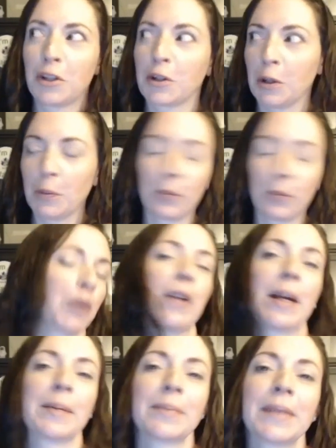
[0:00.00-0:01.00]
GLOBE
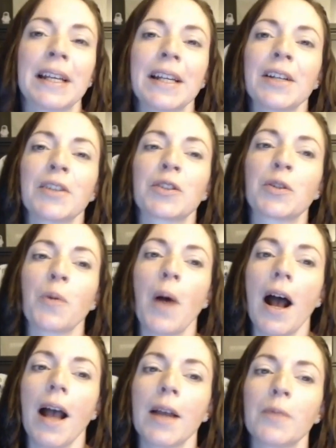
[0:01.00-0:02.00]
program. So
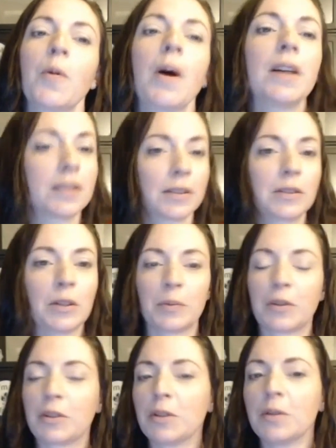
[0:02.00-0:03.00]
I was a GLOBE
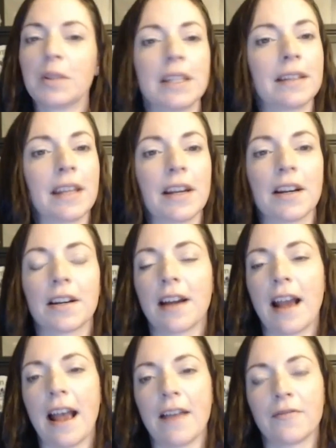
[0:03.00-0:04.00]
student there
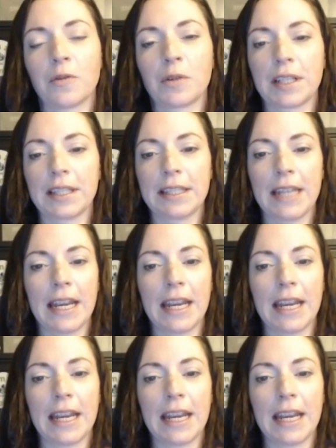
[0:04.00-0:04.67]
at Florida State.